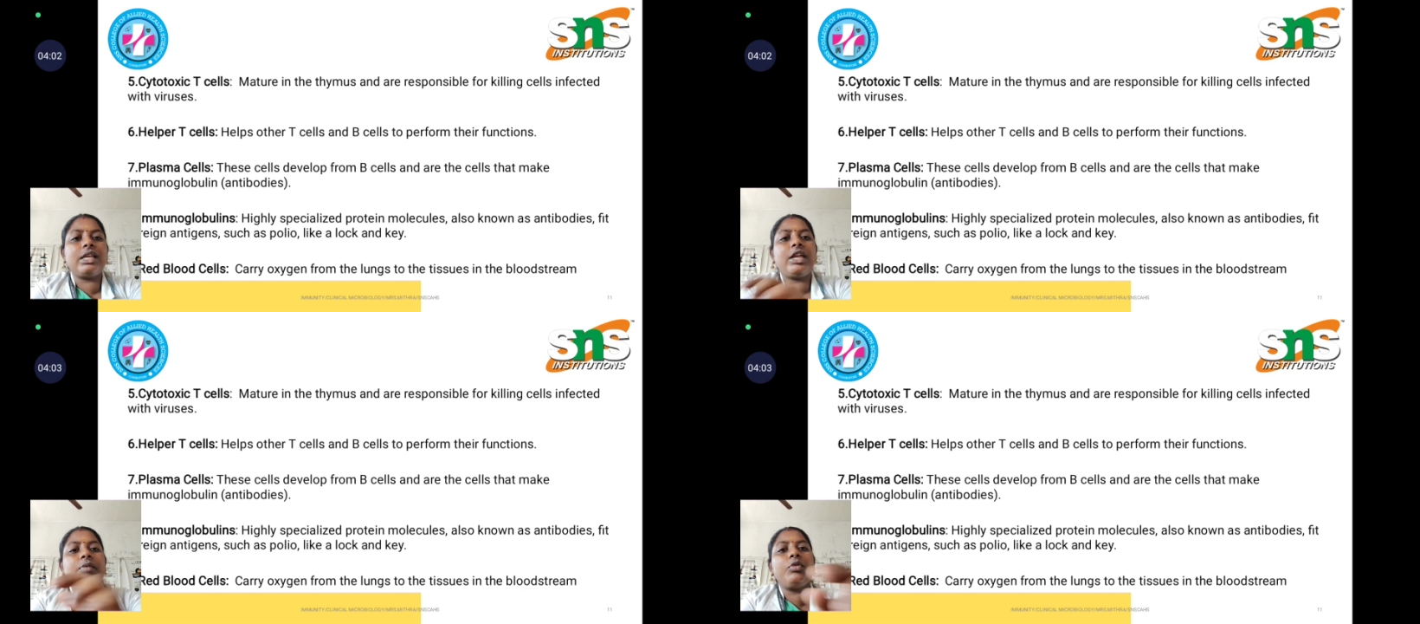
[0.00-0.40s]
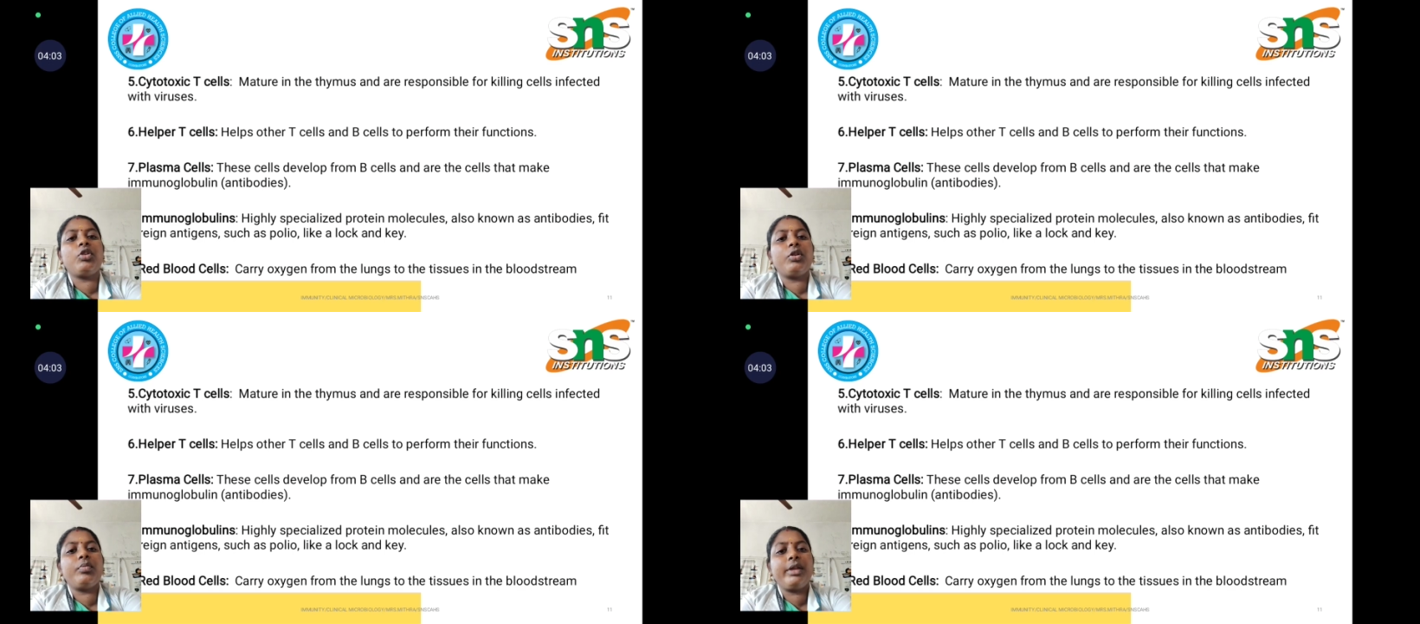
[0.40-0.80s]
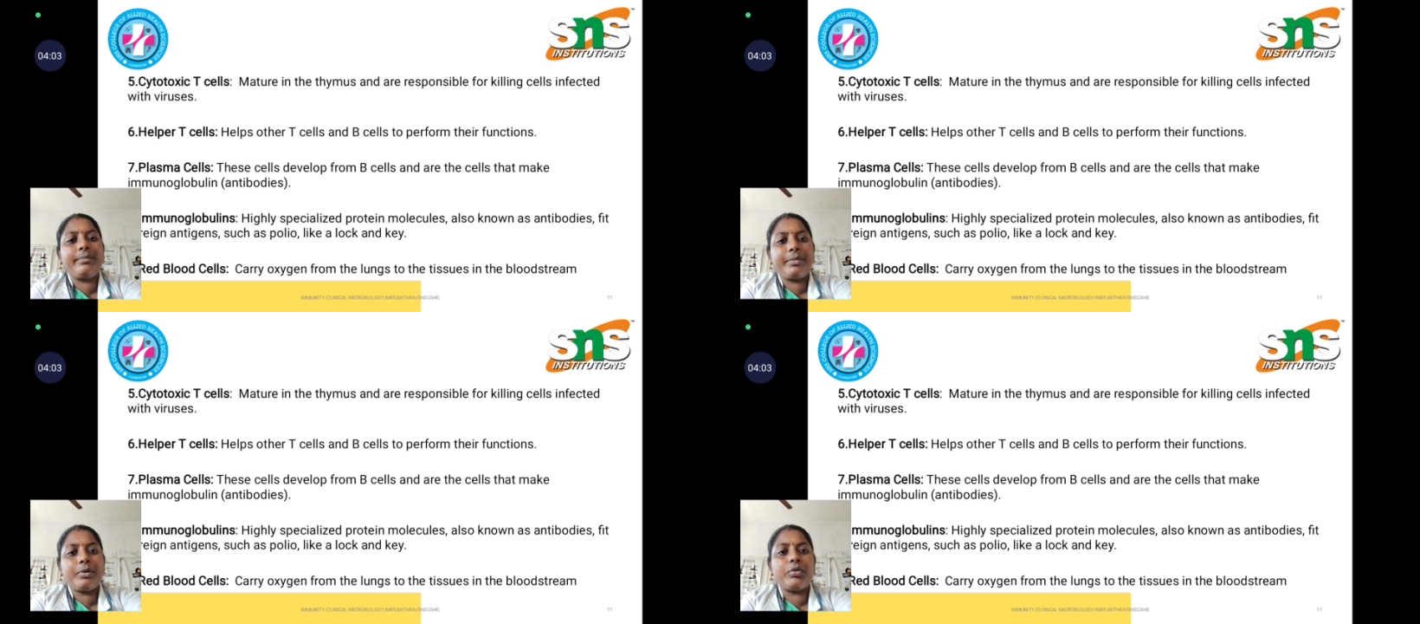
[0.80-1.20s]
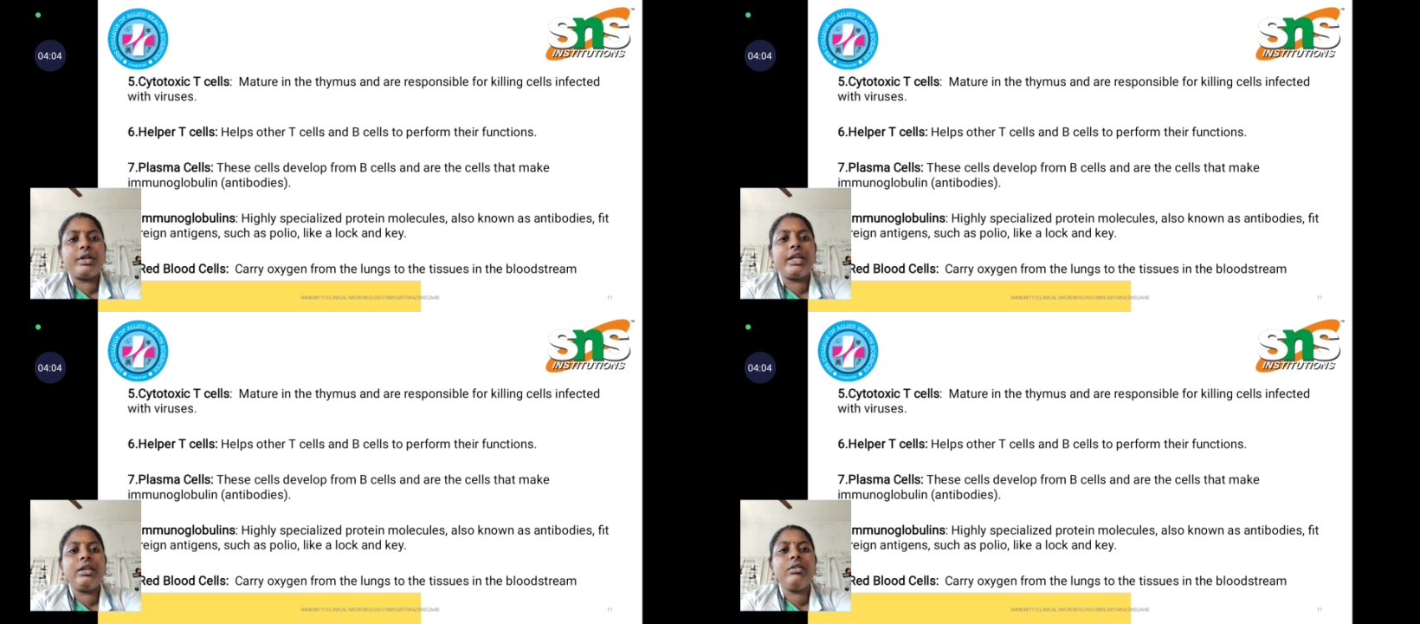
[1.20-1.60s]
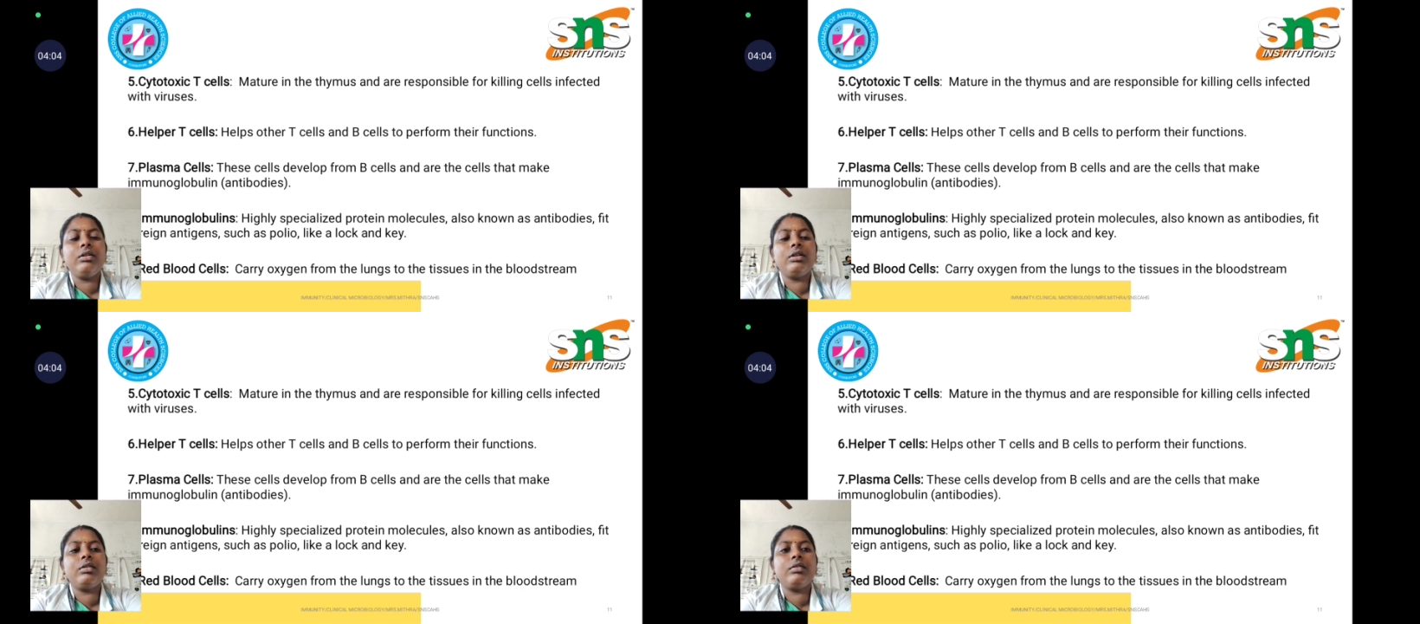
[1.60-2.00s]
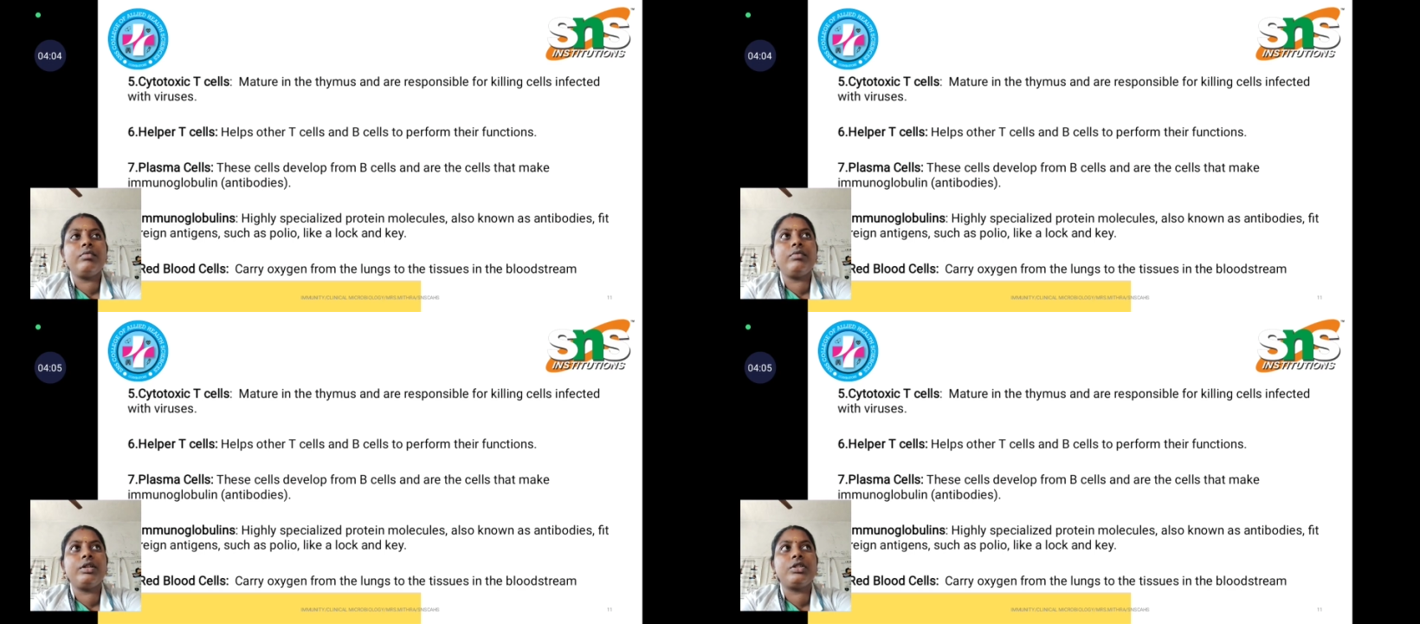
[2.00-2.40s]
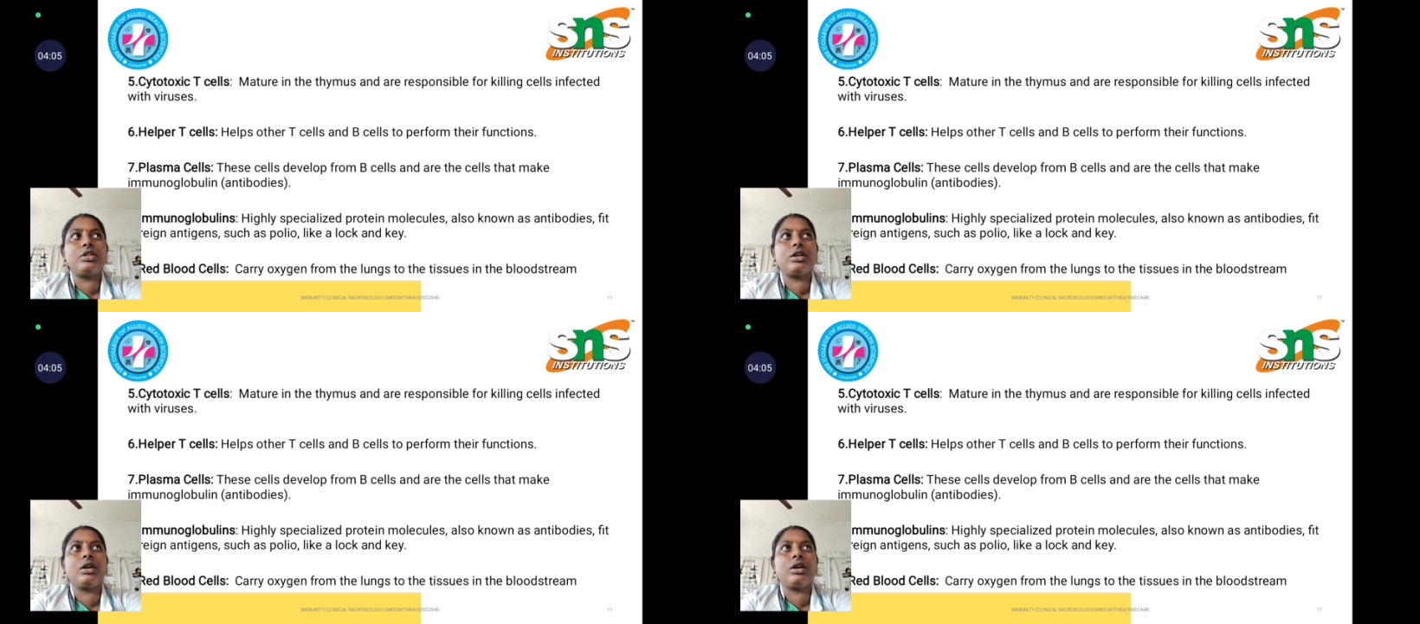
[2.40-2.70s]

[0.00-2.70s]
hemoglobin protein, which